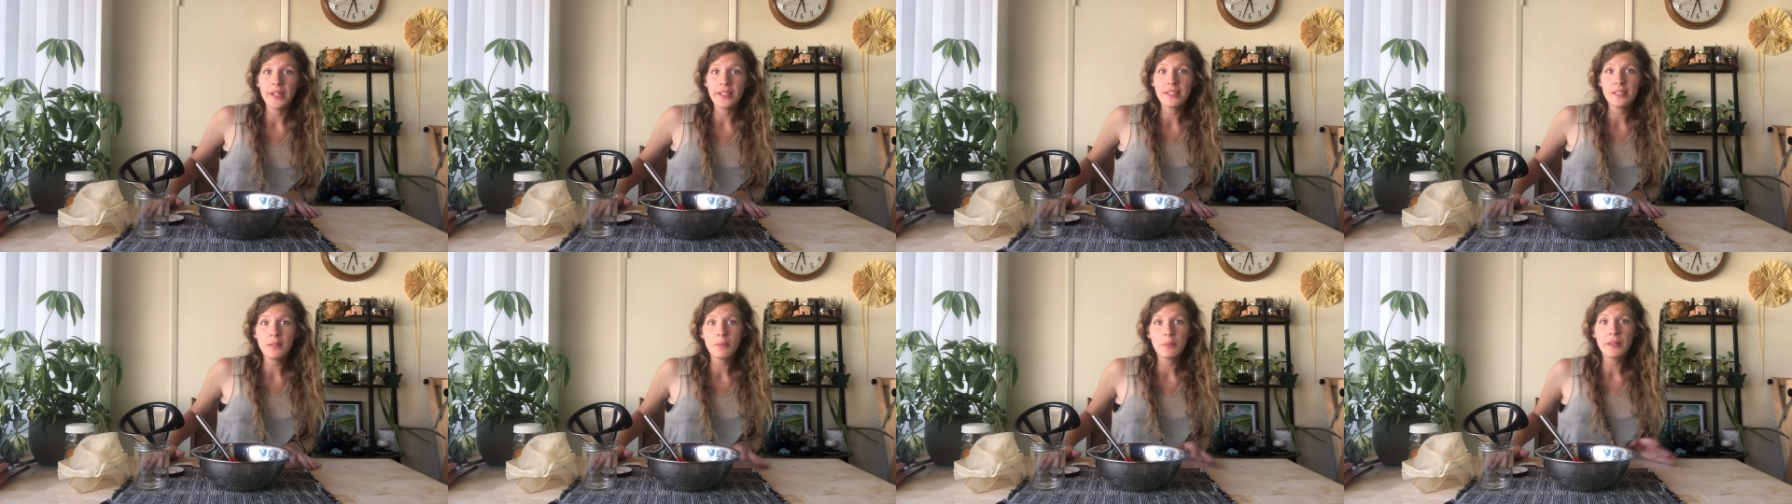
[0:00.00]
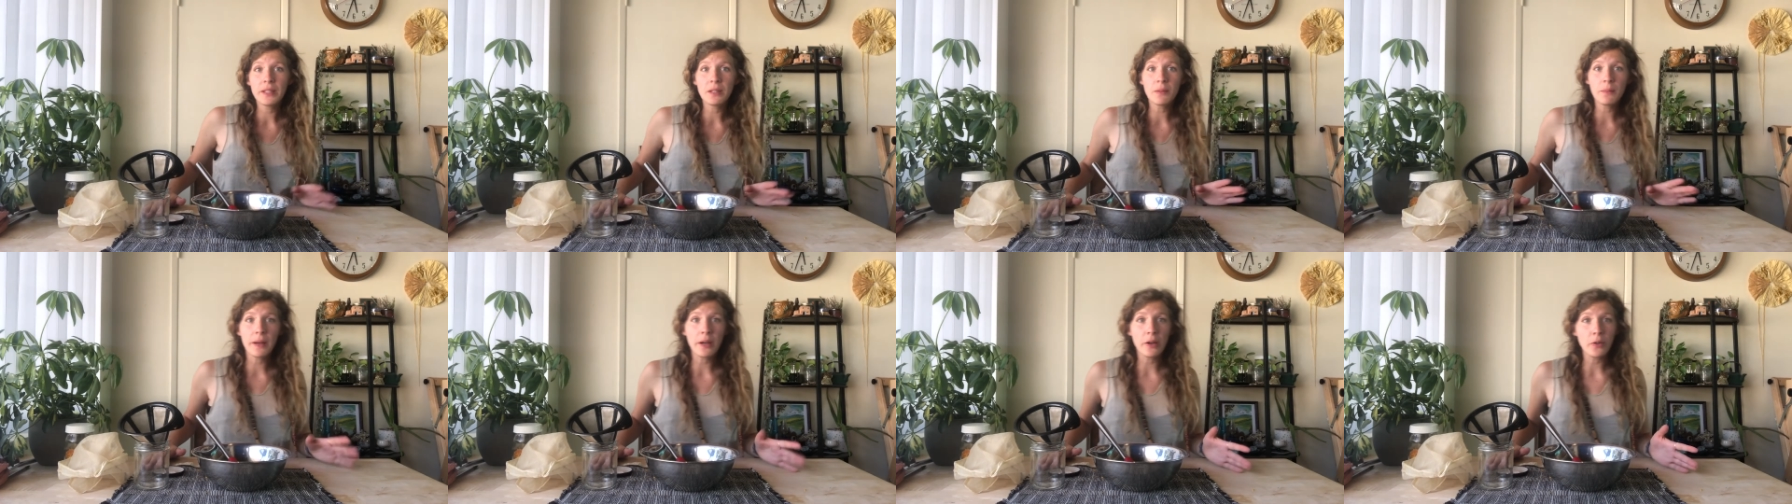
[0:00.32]
it's
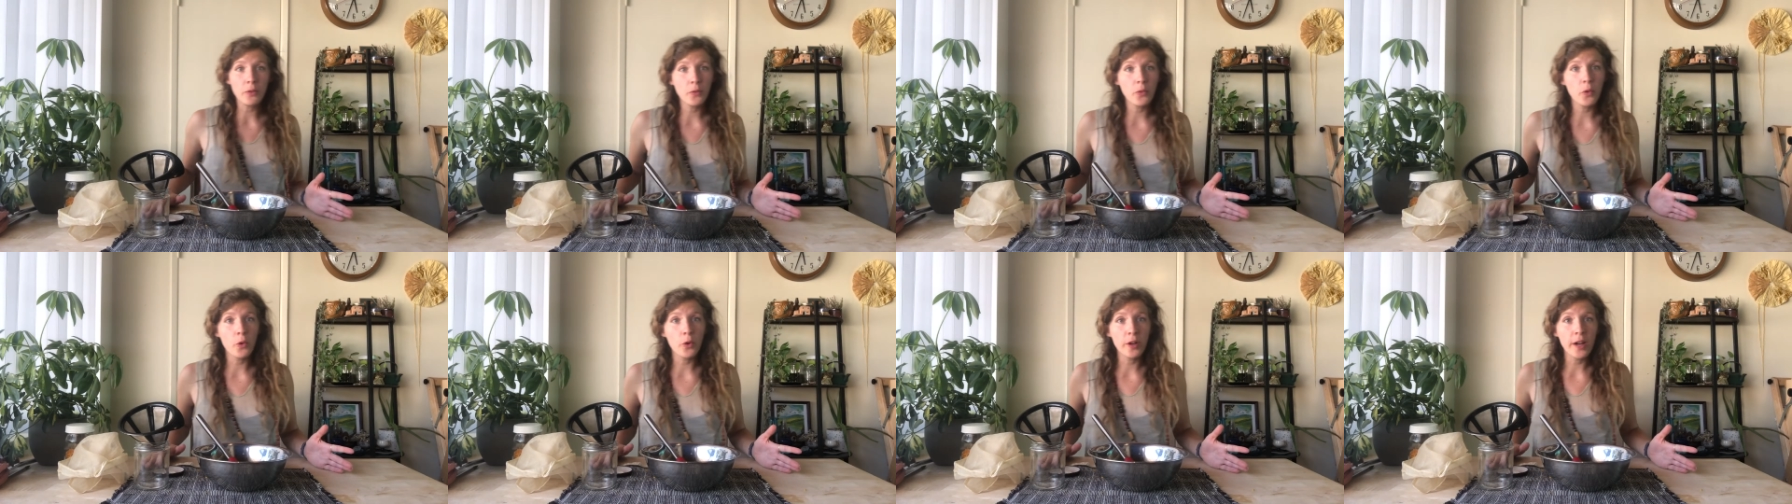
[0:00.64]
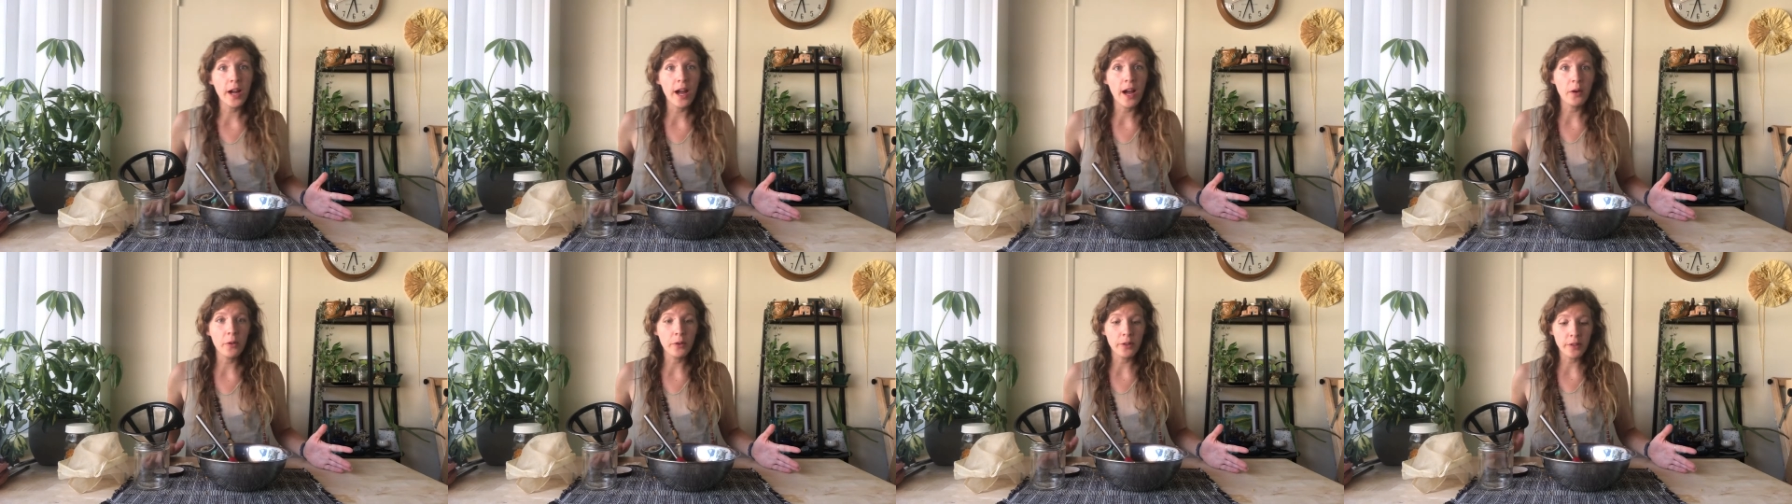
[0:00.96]
been about 4
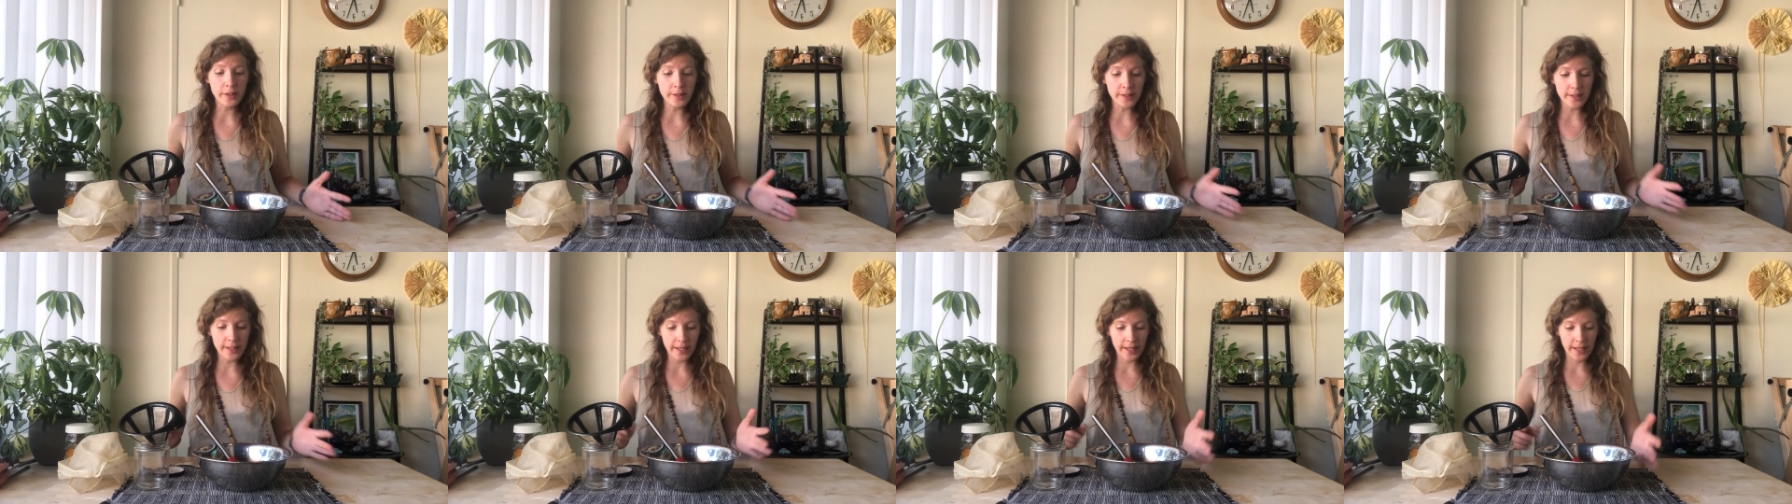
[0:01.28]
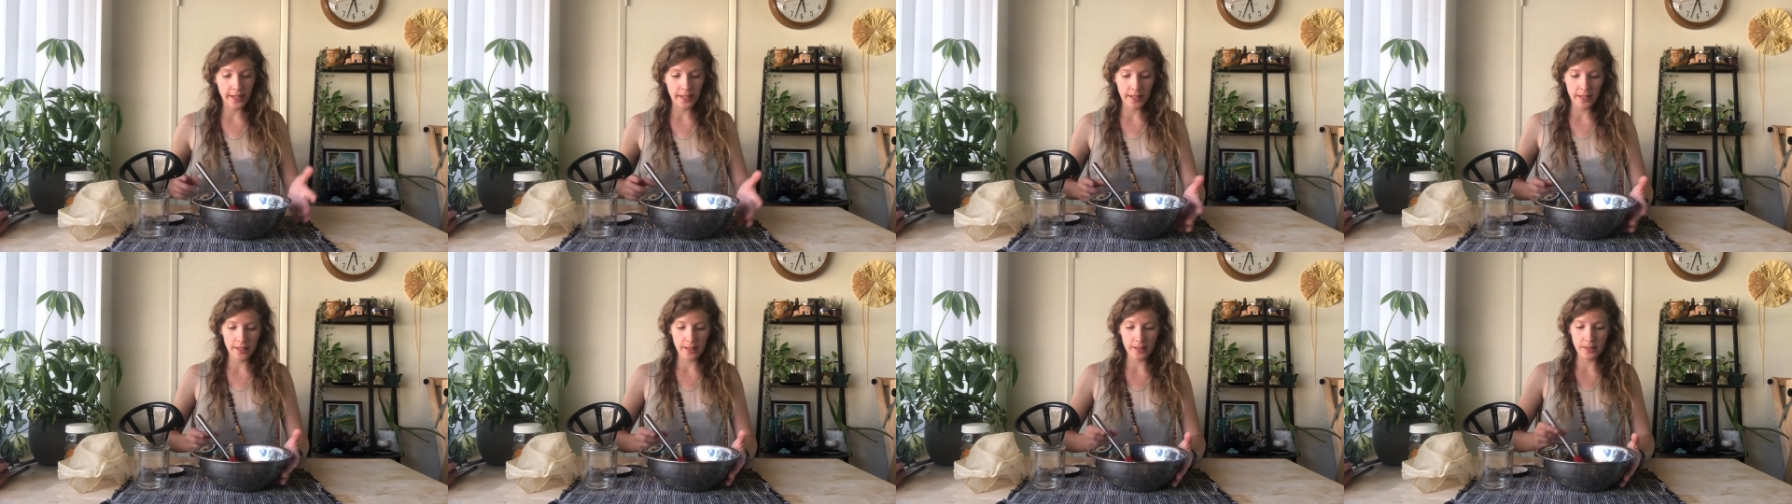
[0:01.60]
hours,
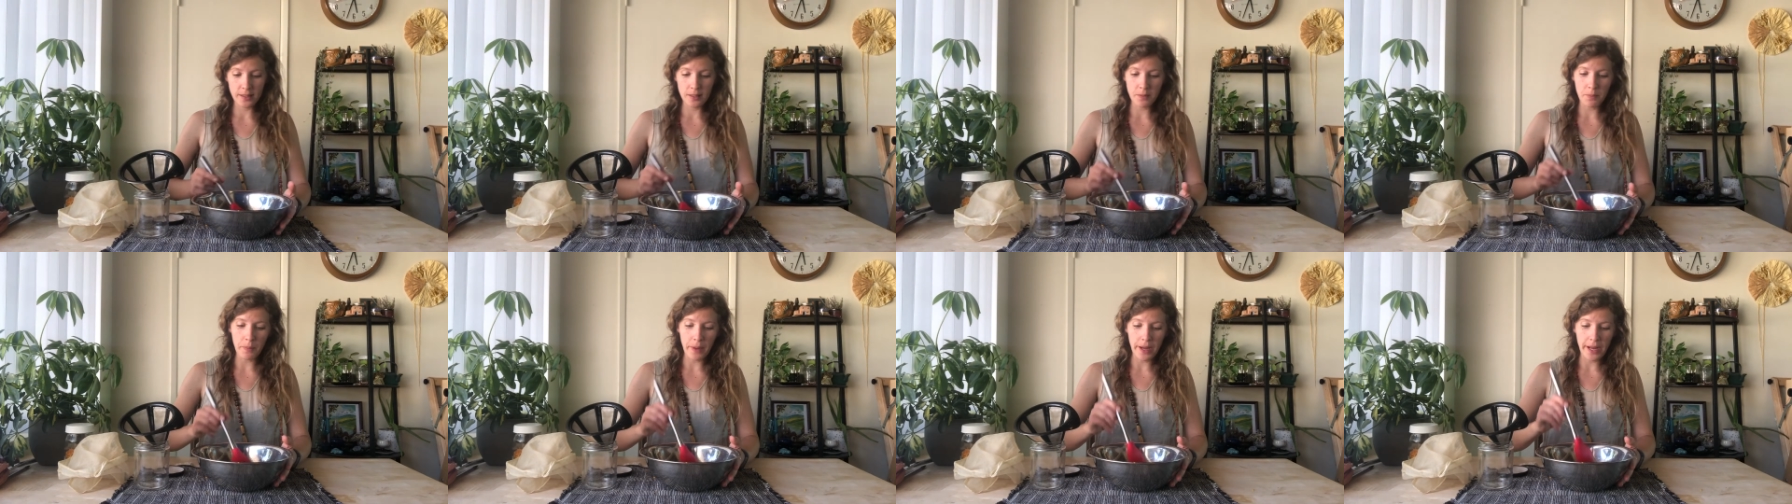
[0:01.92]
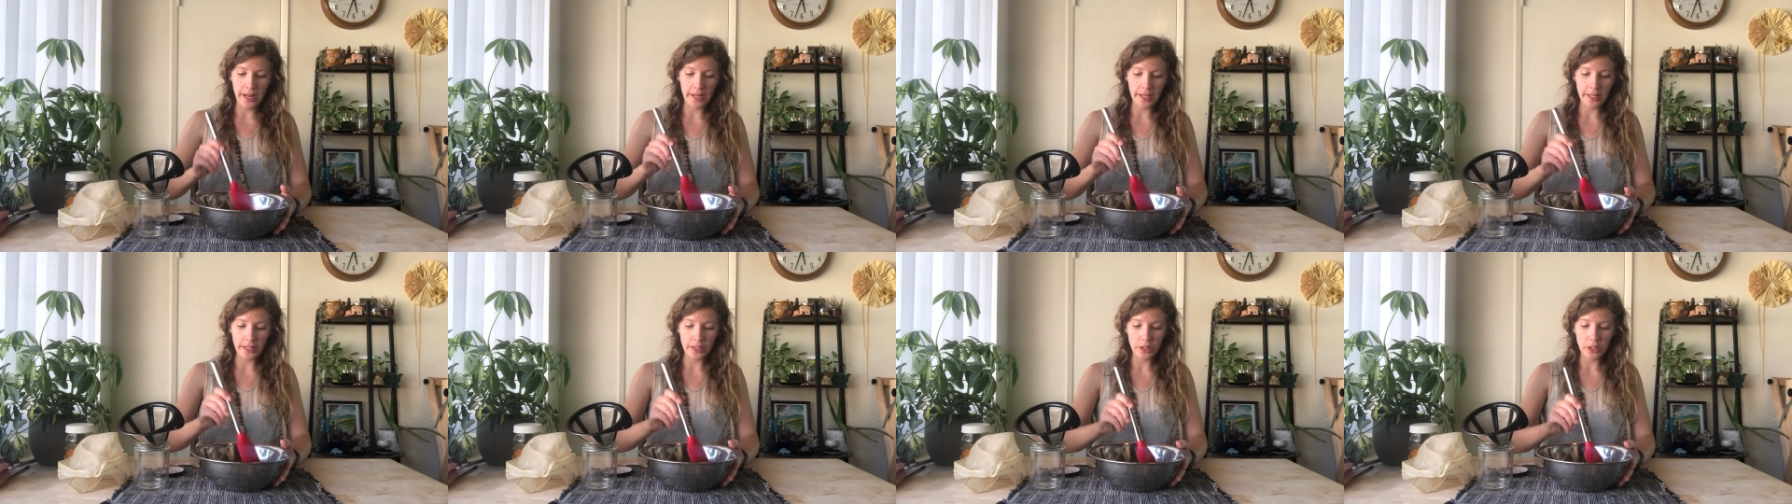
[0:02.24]
and
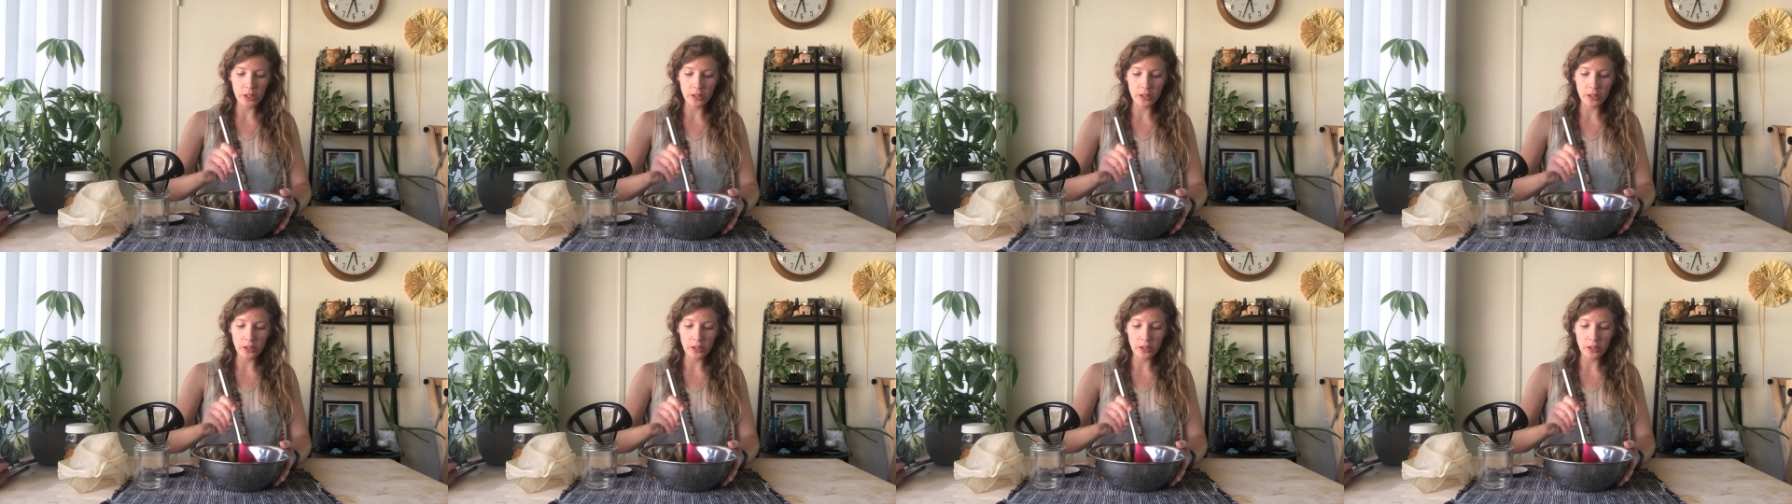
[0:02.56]
my